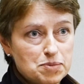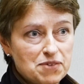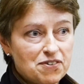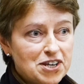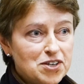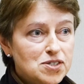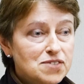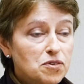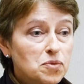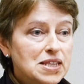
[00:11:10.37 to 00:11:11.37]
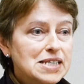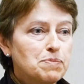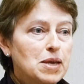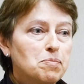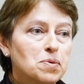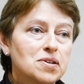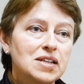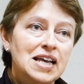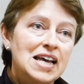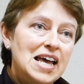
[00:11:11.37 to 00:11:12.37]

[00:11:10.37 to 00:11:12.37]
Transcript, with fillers: to be very useful with these people.